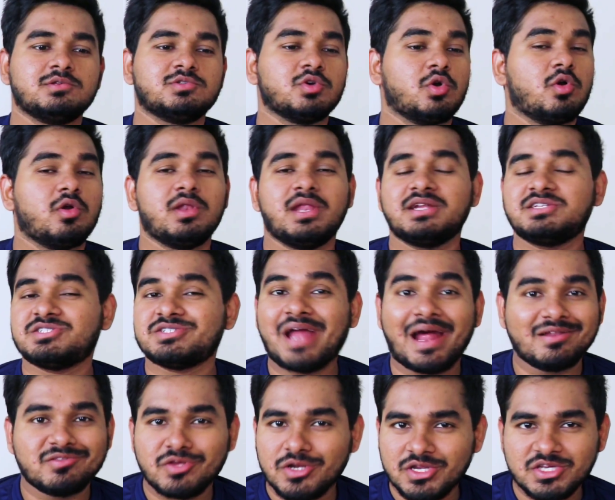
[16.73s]
So let's
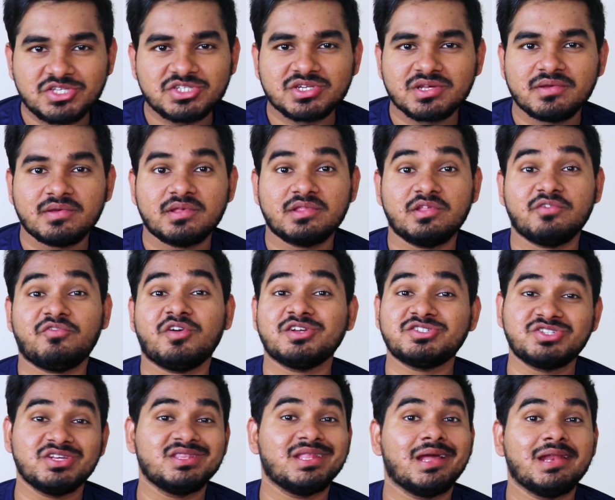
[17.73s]
start the list. The
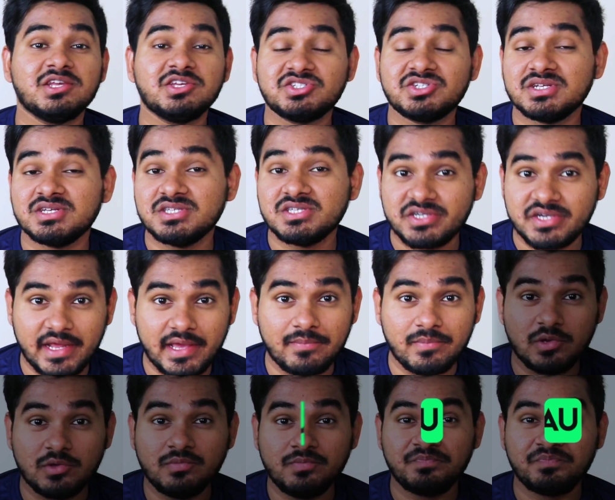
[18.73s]
first in the list is
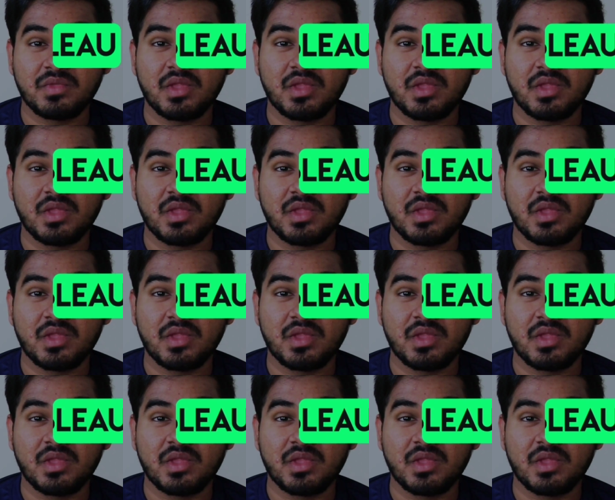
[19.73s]
Tableau.